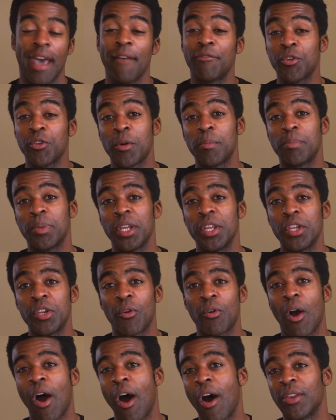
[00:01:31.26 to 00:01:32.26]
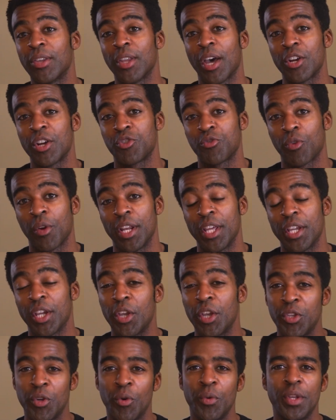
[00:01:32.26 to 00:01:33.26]
After completing your online training,
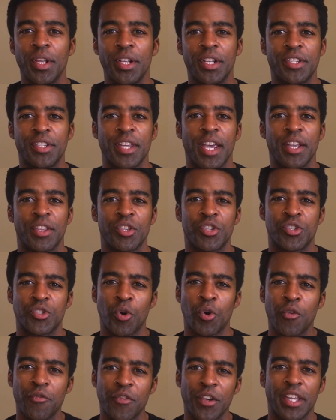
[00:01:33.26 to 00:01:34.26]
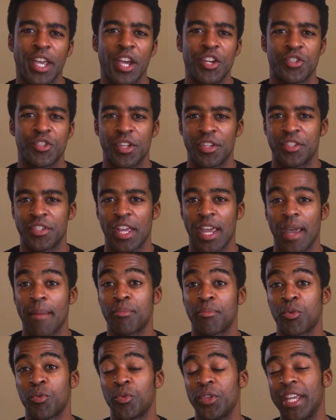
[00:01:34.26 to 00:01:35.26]
you'll need to take the certification
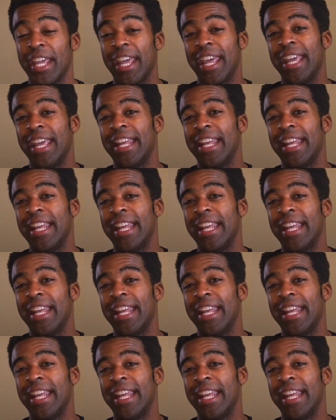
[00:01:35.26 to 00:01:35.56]
exam through the